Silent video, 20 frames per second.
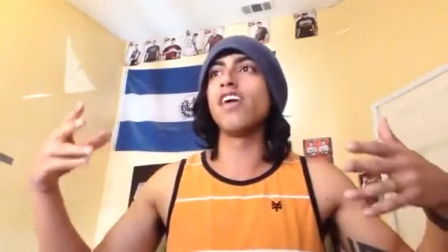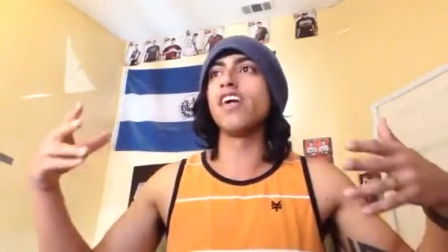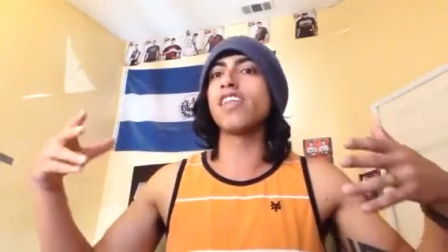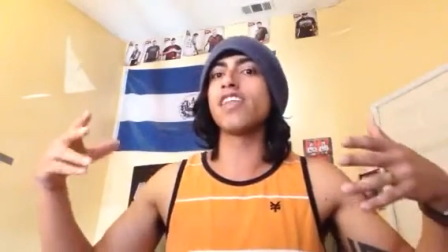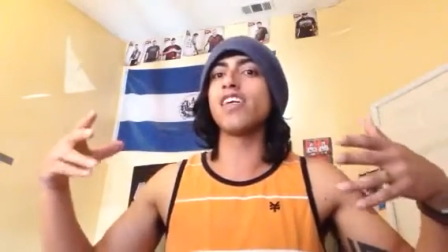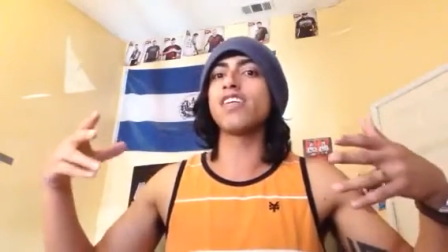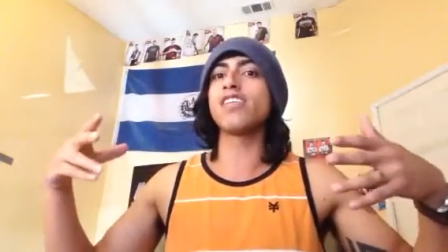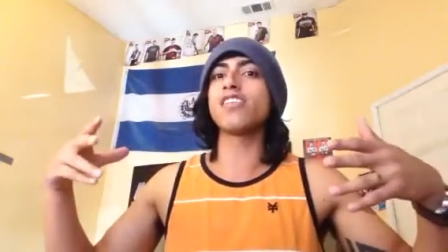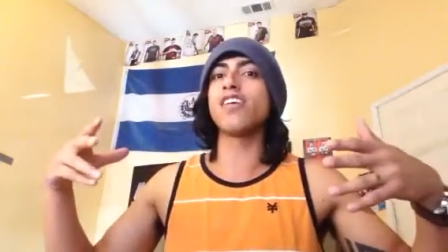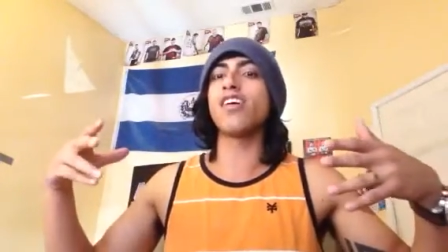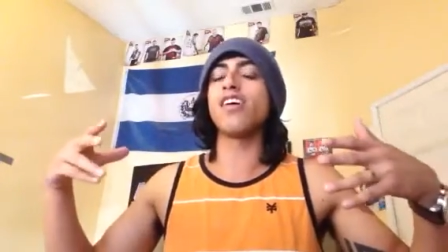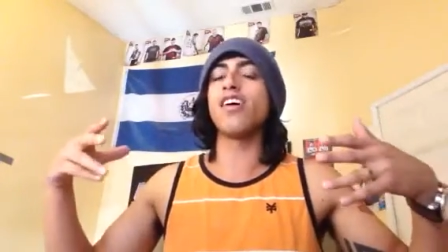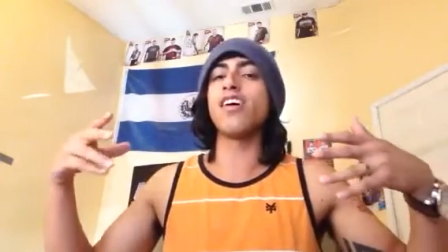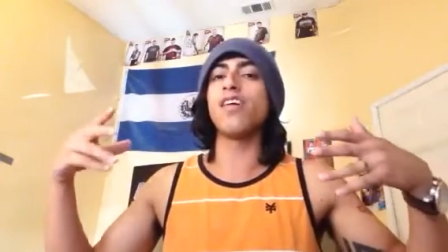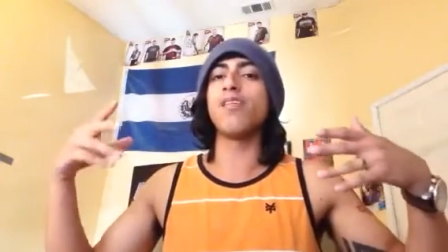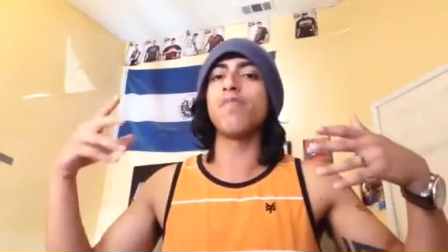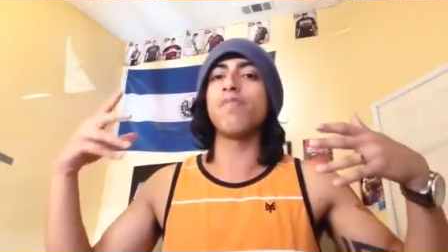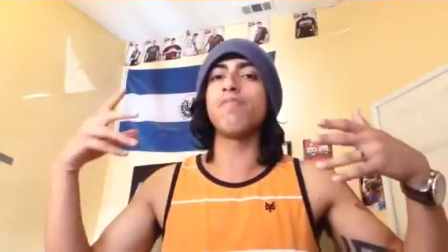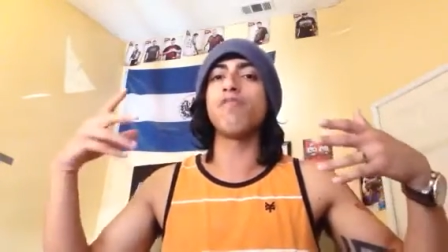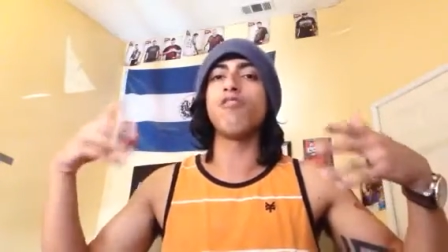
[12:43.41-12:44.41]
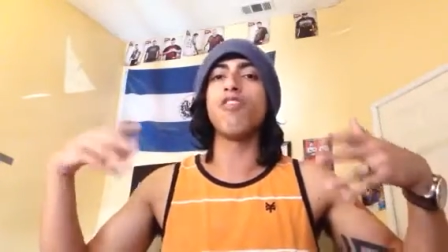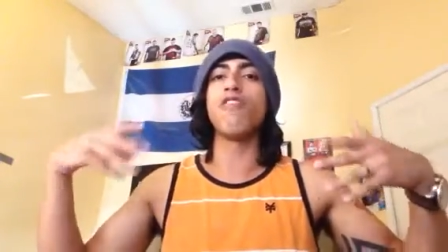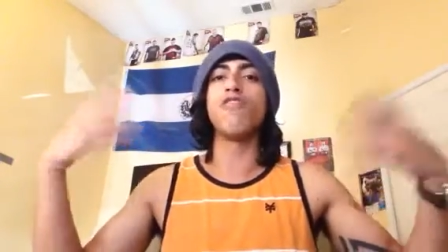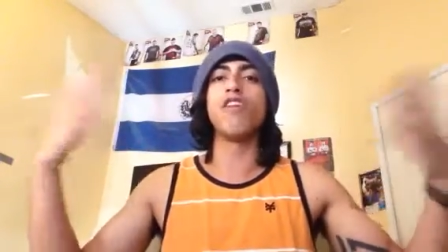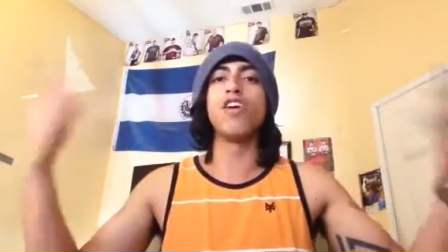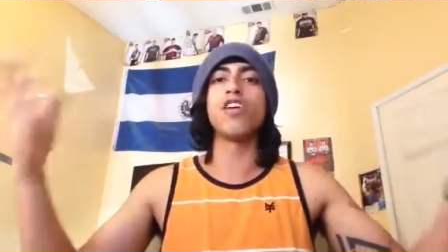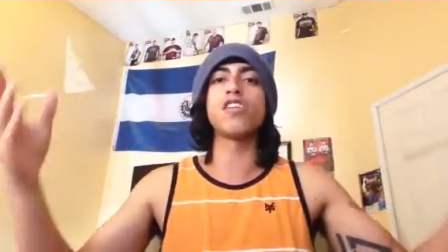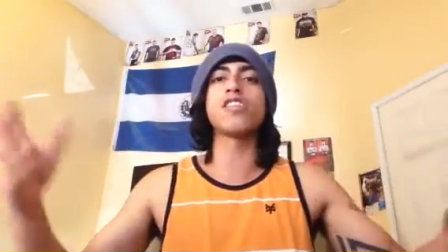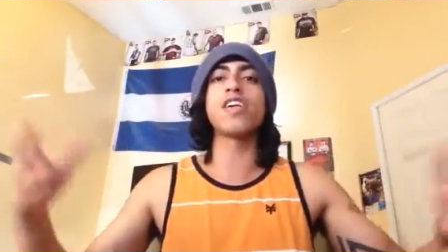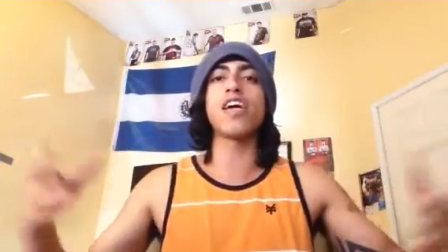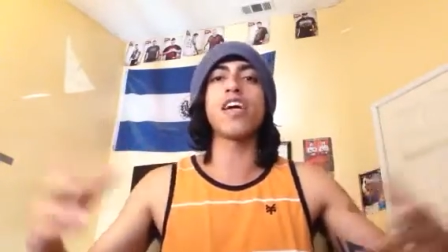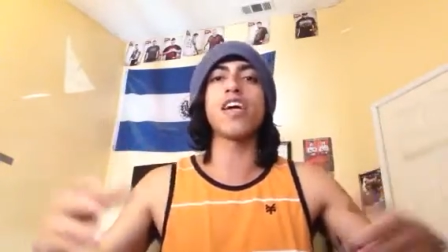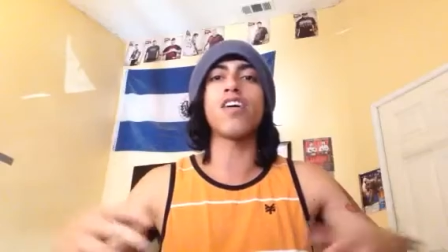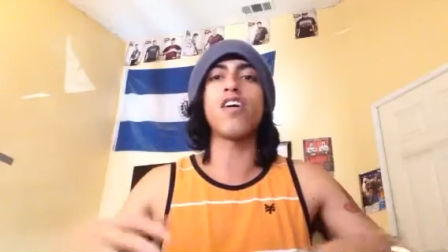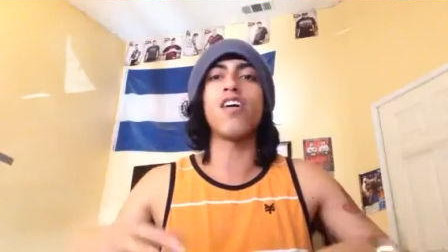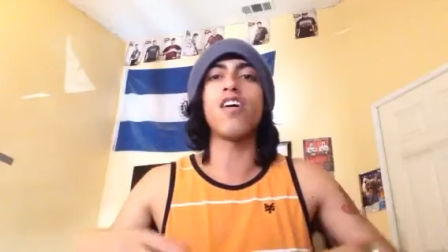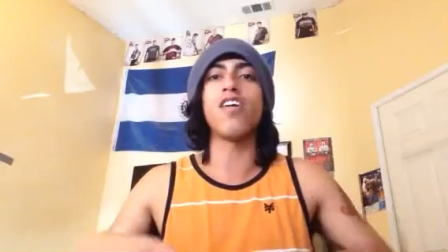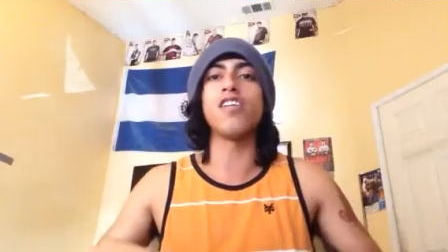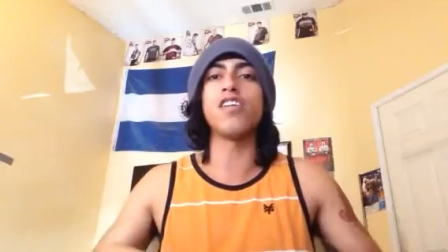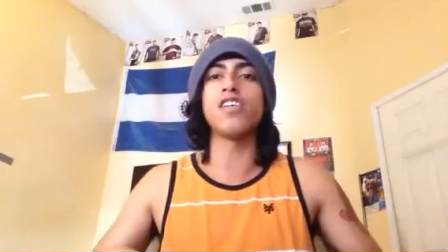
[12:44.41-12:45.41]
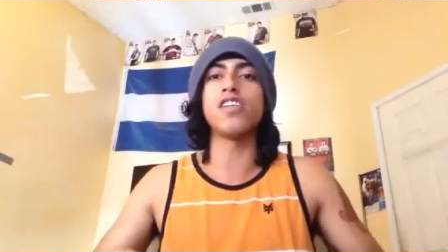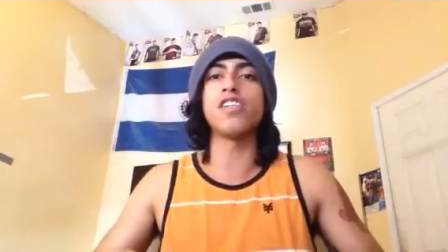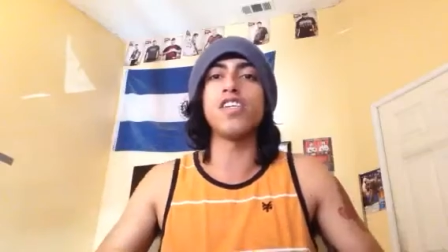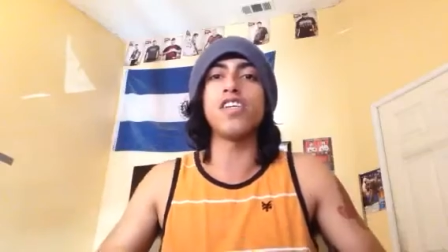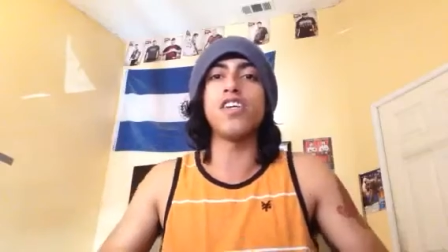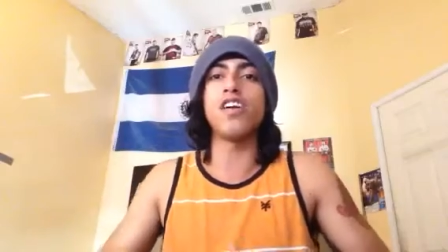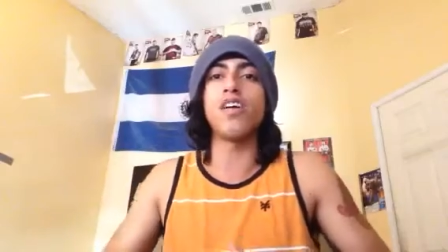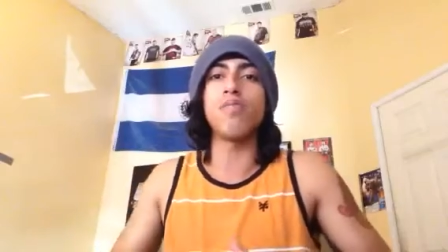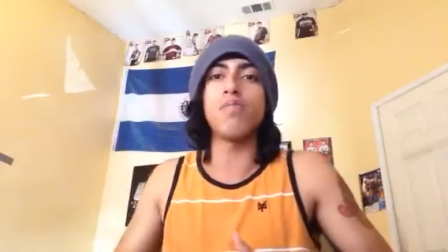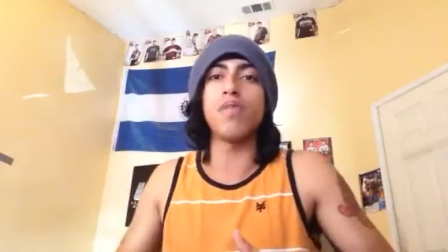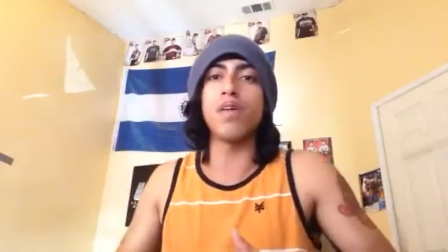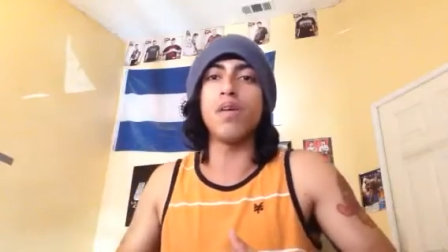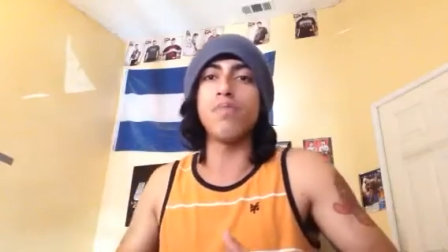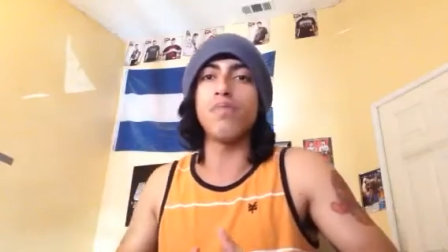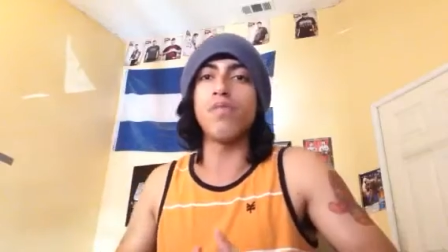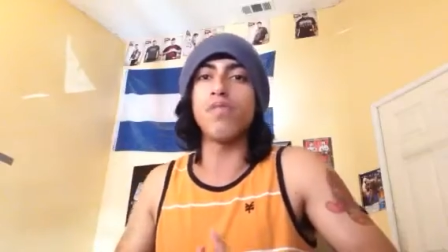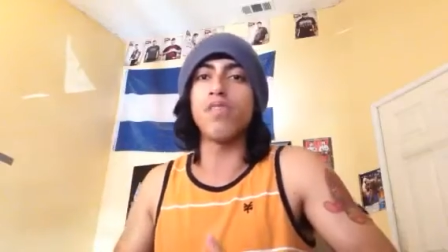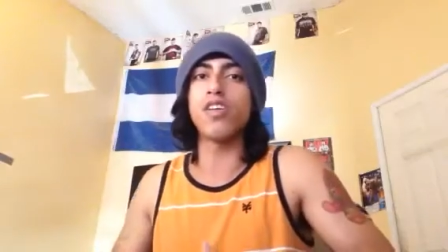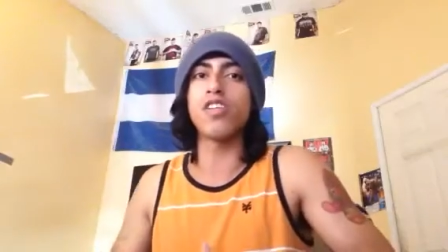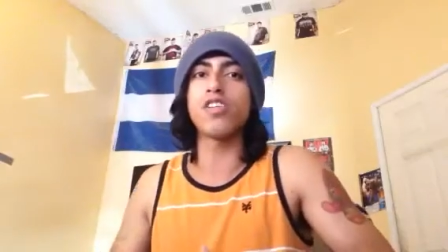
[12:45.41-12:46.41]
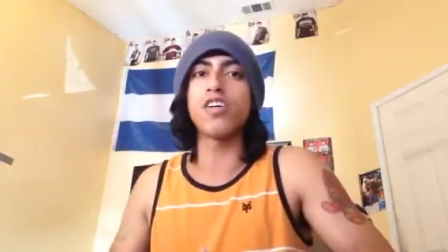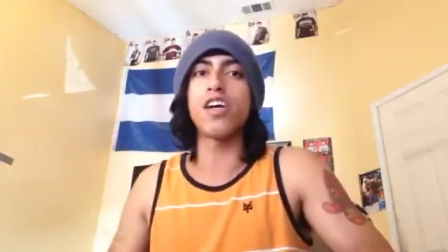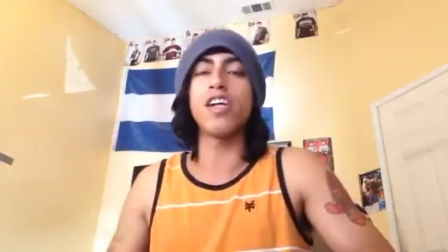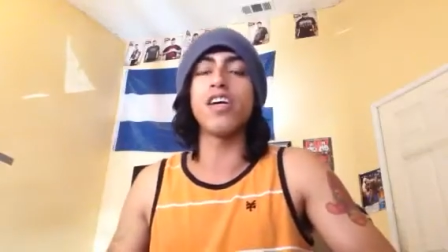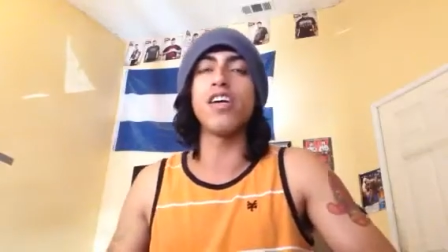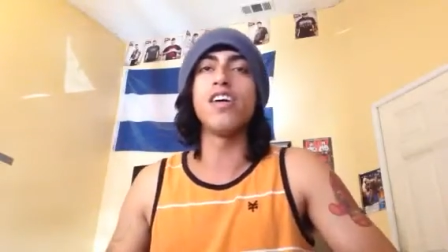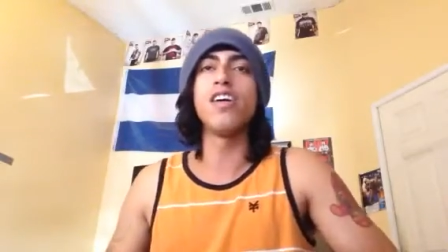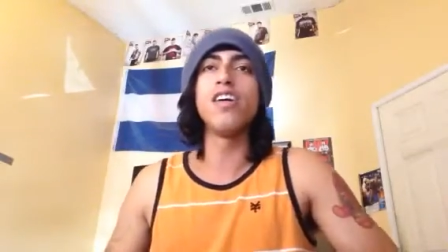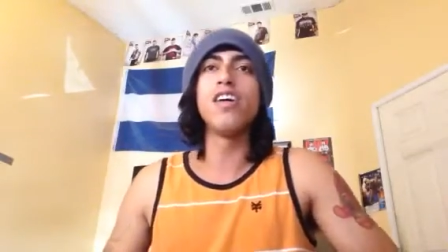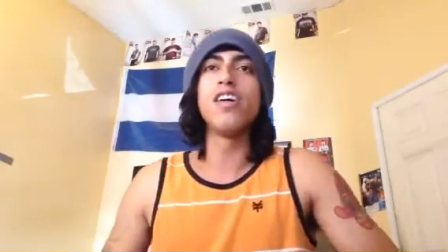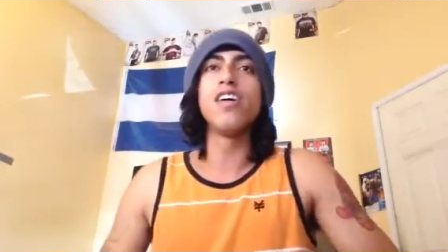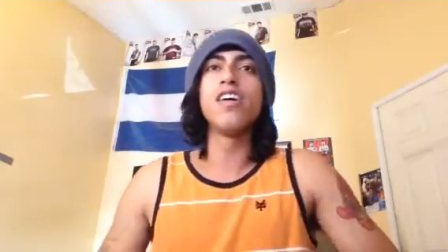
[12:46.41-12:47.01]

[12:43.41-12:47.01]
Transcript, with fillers: like this um, reverse psychology on people to try to